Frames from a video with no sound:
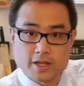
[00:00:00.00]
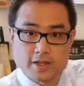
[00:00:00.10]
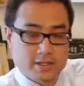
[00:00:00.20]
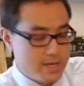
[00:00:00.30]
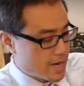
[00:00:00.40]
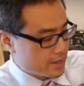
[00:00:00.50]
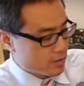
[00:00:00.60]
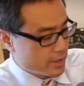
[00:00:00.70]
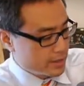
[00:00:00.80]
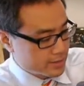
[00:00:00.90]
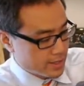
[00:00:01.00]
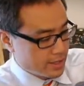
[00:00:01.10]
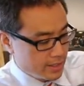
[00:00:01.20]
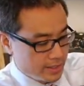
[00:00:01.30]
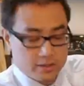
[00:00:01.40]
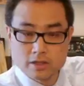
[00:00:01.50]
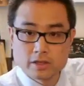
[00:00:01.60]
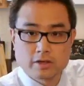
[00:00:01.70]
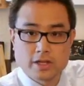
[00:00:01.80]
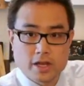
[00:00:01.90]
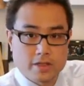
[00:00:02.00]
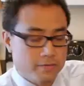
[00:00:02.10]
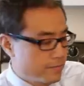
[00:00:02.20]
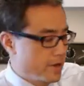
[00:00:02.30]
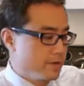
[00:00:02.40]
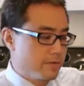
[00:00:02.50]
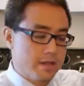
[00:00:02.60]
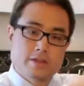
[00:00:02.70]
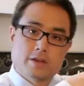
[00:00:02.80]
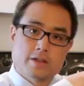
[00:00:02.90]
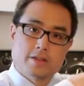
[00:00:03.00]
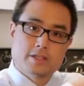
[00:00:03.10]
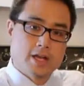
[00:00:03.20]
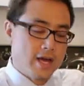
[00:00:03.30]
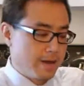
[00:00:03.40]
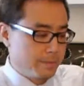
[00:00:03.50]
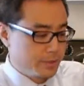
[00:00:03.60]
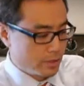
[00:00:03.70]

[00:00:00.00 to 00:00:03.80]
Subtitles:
you that's not great is that it is clearly on the front rather than on the top.